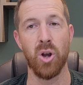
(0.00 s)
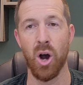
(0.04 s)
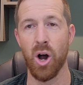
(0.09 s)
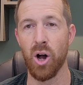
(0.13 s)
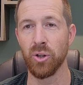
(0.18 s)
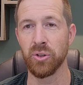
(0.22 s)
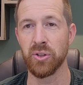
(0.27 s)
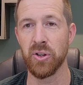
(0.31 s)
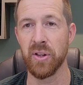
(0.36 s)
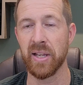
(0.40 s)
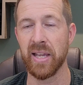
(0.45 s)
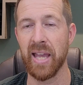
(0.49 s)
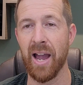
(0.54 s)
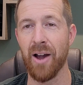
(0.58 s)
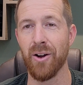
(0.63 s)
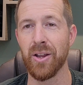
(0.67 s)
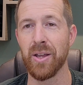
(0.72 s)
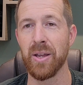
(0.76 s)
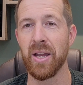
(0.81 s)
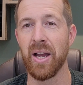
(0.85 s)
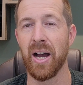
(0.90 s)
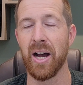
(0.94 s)
a call to the
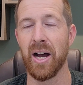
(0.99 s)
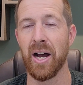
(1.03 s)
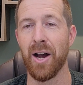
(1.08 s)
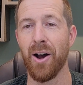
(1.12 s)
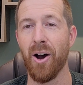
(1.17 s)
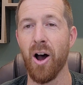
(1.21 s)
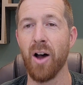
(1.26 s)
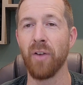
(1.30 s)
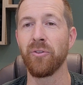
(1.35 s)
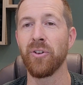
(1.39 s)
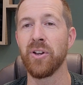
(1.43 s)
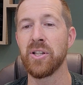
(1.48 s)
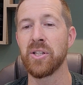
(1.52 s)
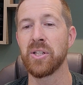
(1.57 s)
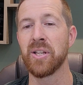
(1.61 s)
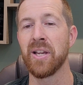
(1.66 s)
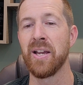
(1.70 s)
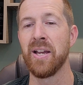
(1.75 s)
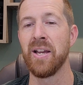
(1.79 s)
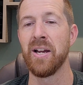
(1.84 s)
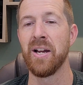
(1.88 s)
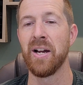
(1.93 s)
county
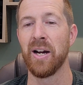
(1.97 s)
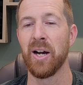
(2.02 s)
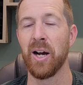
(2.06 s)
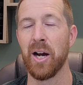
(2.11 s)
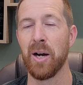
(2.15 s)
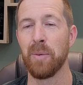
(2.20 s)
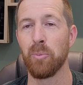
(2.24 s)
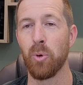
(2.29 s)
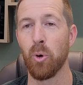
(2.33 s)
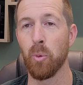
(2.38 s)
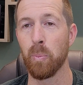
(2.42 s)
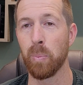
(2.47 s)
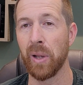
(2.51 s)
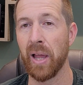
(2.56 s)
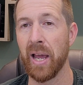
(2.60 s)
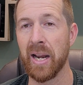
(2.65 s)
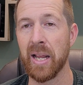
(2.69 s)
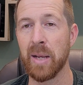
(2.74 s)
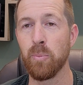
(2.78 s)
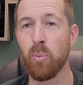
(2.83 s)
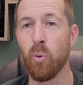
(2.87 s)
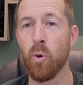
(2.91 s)
office or
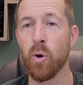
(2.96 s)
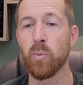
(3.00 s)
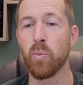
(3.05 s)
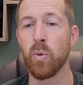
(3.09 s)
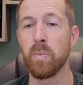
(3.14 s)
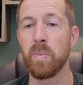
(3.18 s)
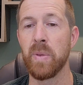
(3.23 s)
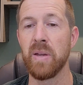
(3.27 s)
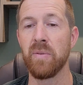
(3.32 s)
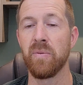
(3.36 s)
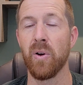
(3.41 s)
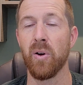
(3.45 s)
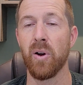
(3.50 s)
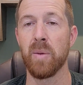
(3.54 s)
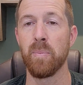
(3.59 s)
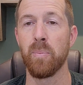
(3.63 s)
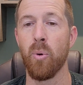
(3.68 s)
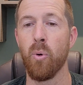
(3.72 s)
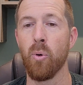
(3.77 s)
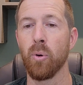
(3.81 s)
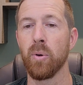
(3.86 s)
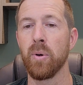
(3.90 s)
planning board would be very
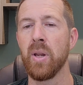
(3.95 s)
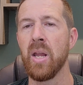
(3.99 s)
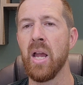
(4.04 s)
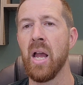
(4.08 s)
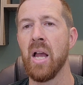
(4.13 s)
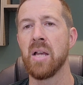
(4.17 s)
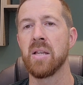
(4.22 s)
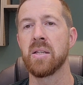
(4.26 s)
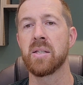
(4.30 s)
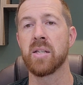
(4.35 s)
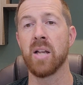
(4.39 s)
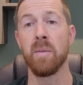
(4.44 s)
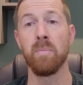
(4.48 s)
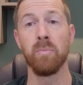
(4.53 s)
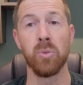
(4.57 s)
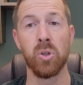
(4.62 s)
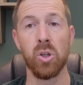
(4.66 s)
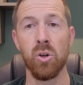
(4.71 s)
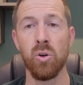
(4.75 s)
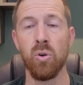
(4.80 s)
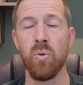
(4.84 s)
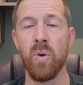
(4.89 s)
important.
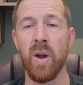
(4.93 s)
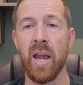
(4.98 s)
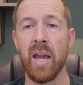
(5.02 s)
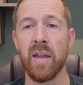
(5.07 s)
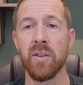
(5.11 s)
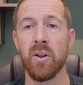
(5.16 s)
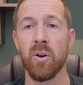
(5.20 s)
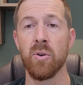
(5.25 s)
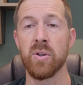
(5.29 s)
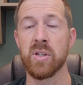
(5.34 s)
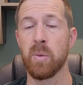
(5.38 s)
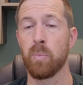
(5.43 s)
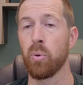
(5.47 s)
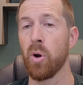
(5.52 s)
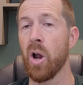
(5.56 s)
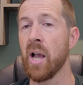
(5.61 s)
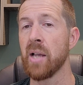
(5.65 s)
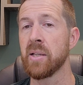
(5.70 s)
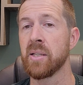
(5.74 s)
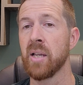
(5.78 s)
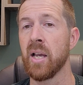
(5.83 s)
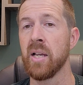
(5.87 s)
Some do, and there is a
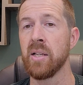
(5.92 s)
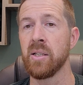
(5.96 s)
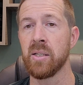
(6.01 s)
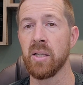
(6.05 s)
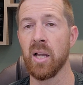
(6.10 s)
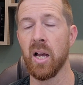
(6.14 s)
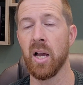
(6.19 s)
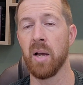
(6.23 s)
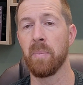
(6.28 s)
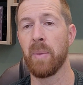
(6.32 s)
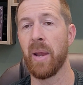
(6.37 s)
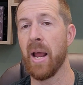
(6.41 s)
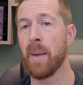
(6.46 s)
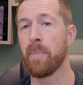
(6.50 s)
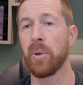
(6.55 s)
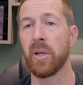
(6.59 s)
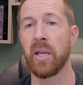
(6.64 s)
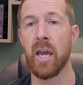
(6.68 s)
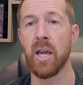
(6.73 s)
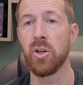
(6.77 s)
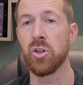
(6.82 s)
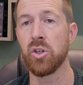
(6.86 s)
process, an
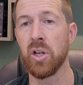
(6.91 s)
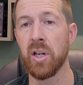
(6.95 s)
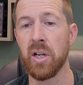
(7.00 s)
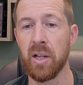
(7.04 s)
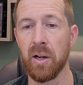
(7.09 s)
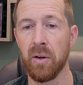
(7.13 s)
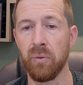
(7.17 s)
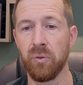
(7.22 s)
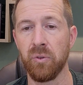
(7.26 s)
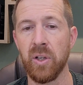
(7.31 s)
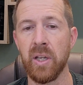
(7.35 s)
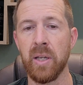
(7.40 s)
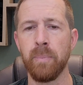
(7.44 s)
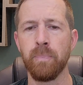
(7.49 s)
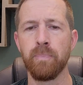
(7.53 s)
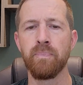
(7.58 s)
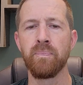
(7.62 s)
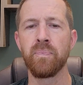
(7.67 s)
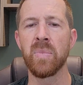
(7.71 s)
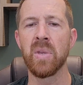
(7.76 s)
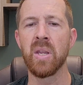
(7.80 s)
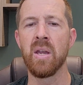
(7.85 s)
application and a
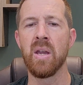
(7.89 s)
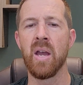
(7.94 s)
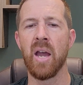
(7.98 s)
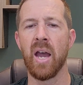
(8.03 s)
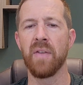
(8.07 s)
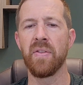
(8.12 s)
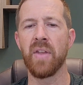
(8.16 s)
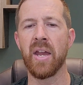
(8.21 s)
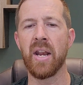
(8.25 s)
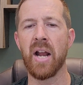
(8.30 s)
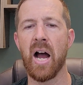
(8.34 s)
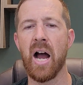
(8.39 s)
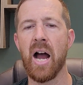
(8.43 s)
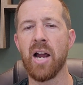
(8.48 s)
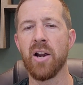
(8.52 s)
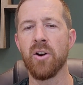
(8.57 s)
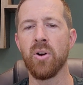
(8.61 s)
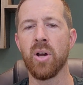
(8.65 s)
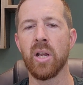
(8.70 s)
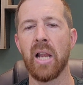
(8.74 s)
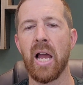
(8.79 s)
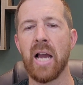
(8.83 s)
fee. And then
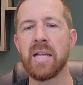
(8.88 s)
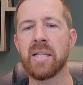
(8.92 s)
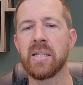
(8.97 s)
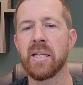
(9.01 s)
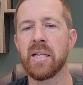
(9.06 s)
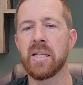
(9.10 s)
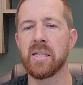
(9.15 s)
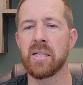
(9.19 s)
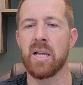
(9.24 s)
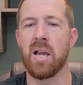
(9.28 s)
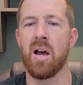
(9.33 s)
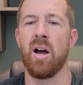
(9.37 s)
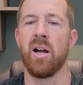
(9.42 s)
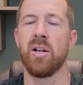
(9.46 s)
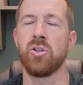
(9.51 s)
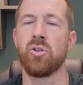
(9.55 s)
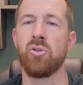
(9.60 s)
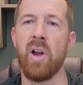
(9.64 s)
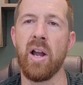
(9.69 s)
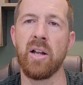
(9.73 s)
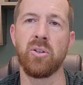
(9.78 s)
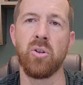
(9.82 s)
hire a licensed
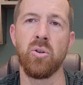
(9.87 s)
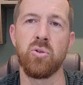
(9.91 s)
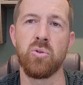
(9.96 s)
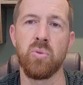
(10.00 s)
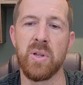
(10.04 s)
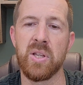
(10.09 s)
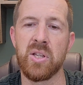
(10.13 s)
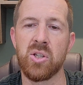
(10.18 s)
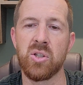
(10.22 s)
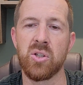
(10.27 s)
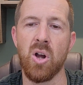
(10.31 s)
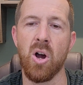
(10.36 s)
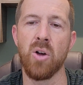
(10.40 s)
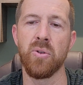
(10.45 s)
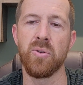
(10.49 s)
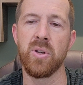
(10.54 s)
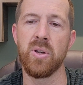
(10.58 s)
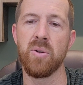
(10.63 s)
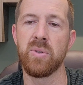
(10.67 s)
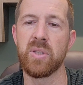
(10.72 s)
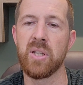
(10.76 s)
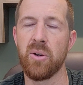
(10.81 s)
contractor to install
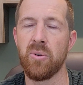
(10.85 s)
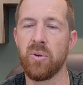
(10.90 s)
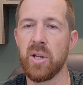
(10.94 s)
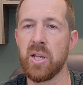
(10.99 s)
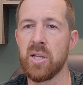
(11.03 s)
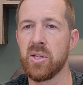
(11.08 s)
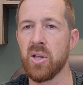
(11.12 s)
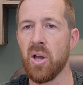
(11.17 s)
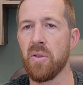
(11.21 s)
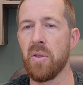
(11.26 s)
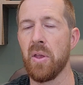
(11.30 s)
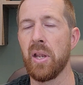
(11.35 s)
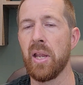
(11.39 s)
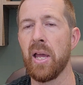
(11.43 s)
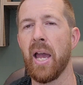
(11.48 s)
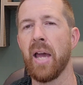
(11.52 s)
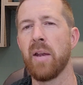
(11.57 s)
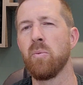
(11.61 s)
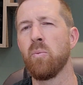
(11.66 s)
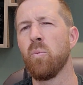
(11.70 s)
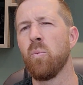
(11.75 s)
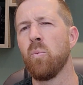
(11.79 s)
the utilities on the
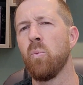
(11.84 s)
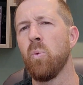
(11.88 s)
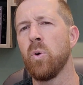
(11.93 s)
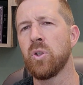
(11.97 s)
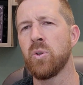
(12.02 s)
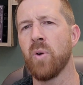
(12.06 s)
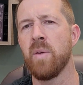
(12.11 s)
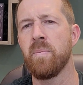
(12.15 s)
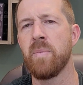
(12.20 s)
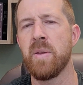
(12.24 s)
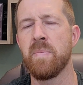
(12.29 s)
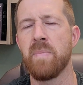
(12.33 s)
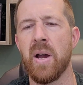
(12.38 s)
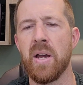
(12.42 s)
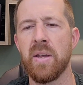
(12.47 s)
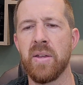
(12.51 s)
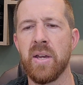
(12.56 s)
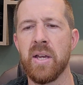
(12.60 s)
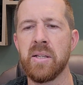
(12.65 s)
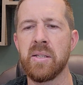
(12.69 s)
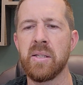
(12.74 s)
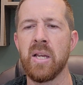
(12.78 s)
land. What do I mean by
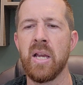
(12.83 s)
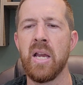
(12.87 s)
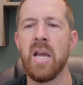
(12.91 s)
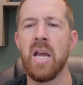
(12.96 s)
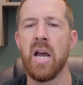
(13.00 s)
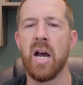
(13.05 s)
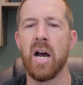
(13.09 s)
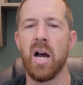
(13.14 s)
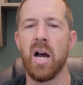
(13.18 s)
this?